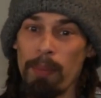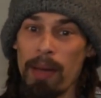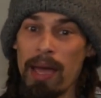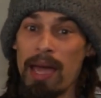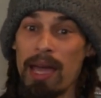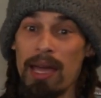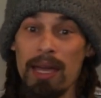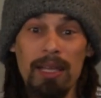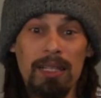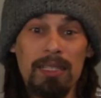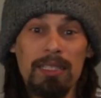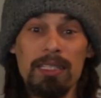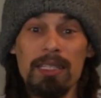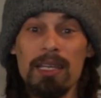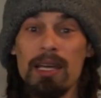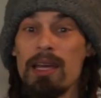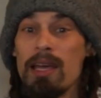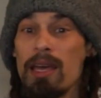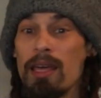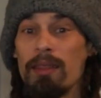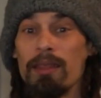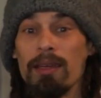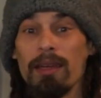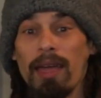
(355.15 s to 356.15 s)
pads
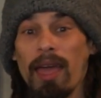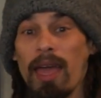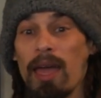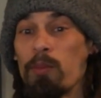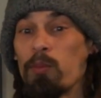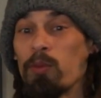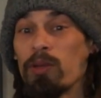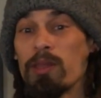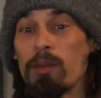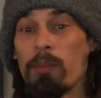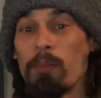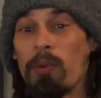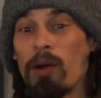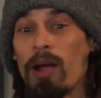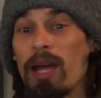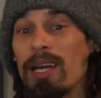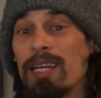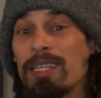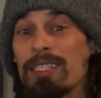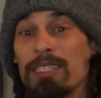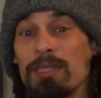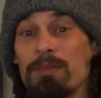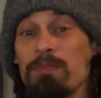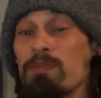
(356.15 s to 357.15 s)
that came with the
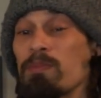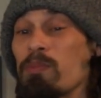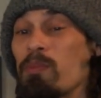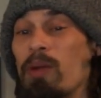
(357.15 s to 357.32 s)
brakes,